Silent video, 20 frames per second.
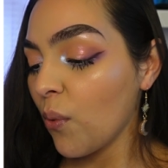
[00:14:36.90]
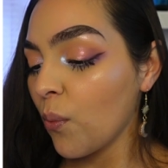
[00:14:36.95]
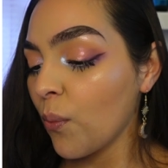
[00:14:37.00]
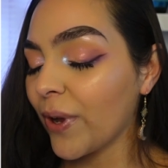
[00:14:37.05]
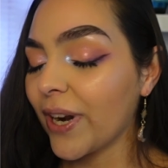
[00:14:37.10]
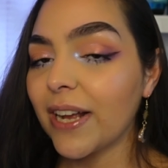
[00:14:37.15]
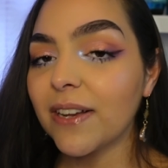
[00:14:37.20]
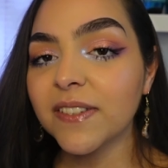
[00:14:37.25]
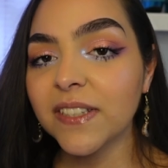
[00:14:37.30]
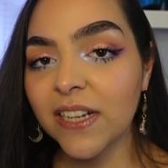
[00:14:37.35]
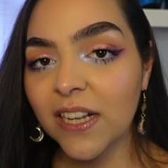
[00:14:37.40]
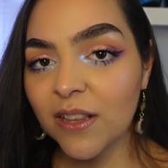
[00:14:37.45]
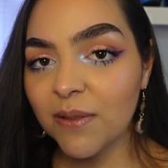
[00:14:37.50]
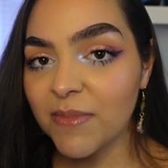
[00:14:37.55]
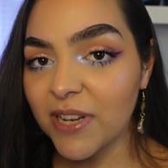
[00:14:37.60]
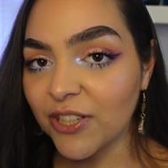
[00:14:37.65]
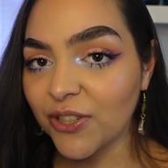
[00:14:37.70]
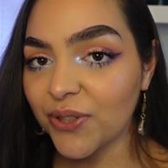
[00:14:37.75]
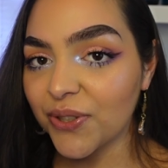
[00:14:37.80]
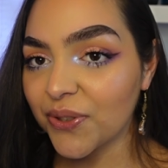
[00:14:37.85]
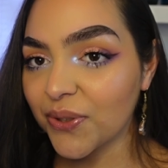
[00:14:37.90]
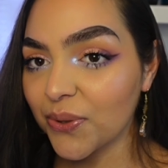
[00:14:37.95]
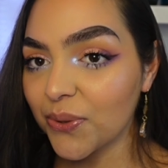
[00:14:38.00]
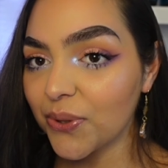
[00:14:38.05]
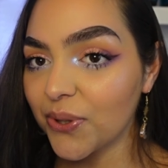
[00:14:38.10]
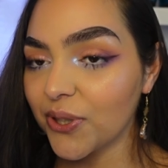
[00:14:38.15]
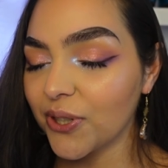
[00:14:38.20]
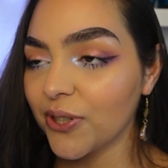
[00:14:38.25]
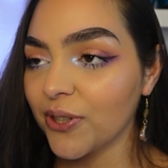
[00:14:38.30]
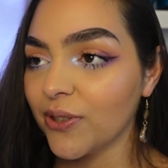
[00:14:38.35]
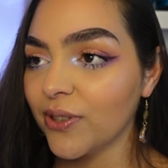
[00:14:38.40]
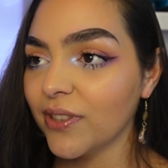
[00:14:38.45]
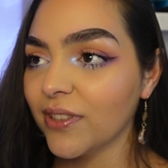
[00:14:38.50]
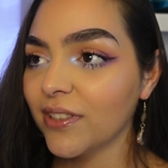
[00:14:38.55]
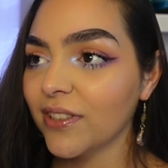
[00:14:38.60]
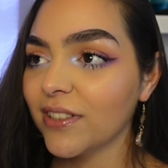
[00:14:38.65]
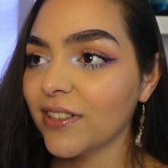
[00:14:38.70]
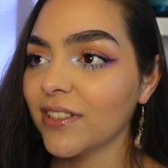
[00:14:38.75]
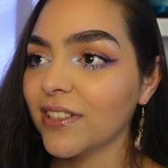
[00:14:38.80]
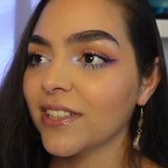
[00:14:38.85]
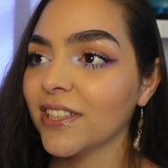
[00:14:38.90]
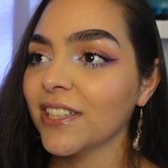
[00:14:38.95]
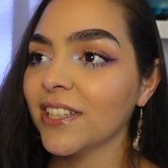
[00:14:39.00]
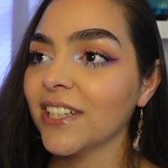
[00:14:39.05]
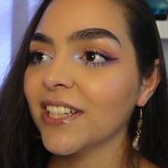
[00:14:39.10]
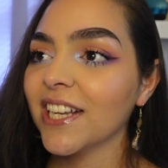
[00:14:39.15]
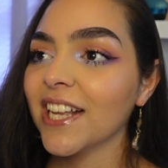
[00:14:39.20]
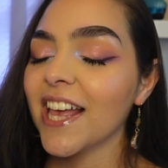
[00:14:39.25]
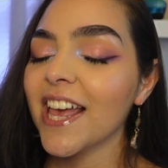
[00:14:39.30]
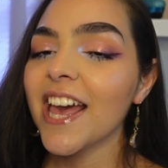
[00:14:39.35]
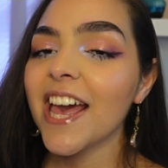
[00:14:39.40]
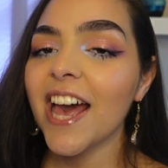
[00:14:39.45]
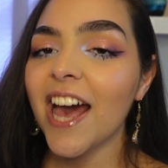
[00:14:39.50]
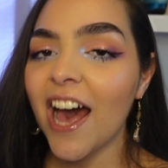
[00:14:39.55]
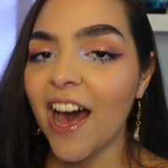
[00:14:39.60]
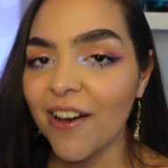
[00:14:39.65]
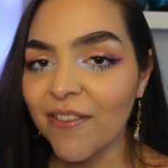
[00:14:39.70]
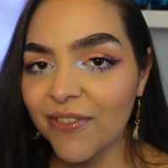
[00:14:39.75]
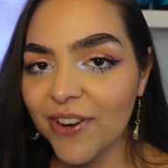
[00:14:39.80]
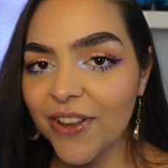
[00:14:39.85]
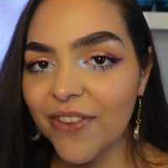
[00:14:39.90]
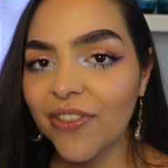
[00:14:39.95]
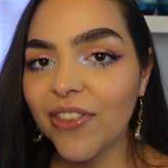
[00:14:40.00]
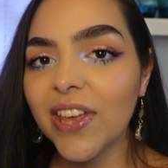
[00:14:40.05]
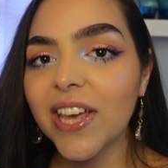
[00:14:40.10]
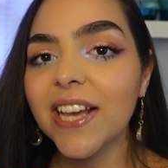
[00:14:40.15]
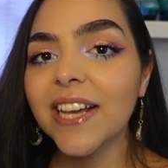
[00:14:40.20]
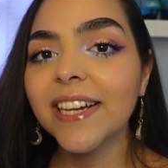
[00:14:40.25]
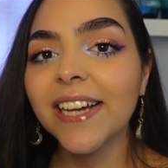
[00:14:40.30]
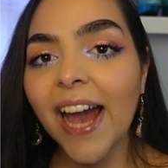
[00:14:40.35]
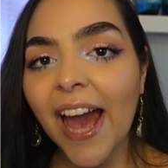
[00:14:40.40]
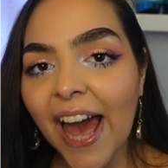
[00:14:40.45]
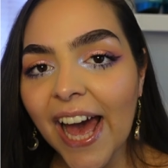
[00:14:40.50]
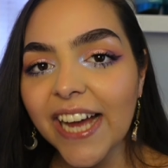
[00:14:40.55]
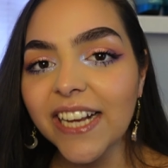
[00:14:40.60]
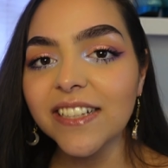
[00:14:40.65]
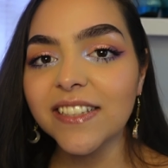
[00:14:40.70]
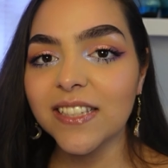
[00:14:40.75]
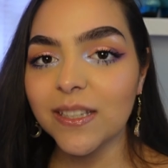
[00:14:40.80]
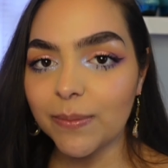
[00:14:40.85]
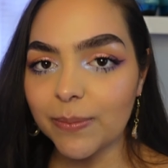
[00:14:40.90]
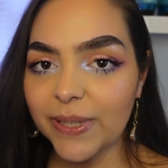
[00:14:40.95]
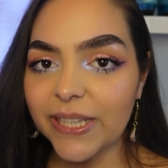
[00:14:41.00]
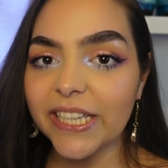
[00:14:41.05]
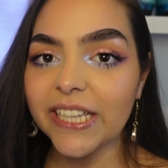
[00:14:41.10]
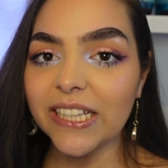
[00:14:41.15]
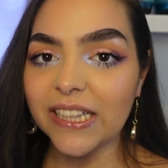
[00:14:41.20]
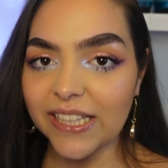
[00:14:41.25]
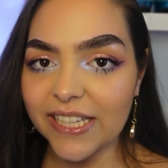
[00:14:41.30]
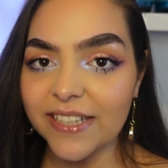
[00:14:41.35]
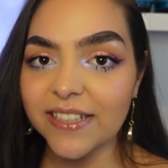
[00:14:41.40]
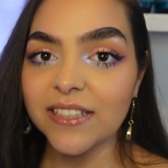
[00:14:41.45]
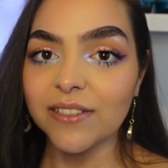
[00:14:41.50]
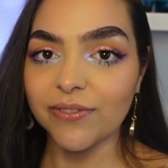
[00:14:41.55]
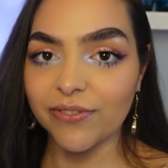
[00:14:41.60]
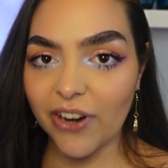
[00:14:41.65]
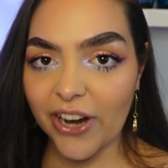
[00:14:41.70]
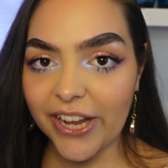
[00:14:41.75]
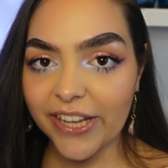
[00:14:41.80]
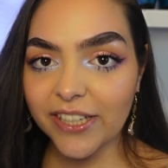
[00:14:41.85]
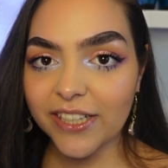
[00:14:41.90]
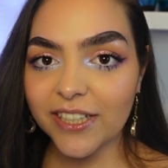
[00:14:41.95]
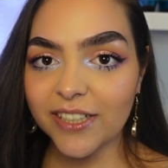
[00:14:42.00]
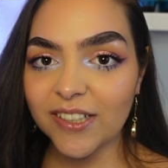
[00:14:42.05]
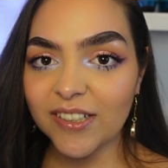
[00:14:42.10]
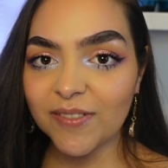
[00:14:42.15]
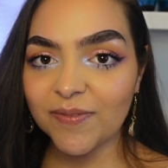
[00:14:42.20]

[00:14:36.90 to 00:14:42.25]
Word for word: when I was in elementary school, everything had to be Lisa Frank.